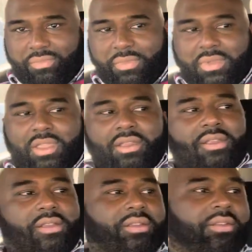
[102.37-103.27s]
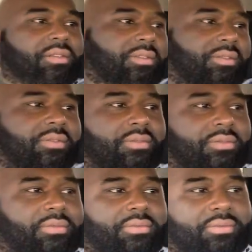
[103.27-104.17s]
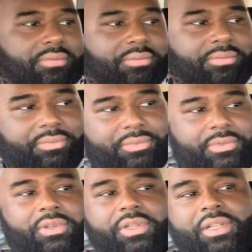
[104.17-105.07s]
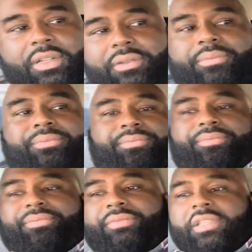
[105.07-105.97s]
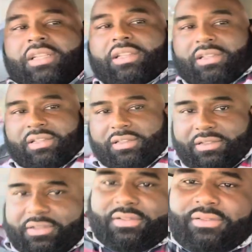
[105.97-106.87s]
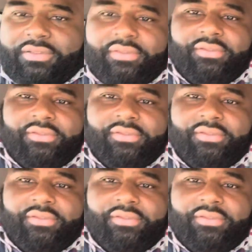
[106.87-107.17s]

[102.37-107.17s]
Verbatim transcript: That fucking machine was like stupid and shit. Yeah. I was uh, I put one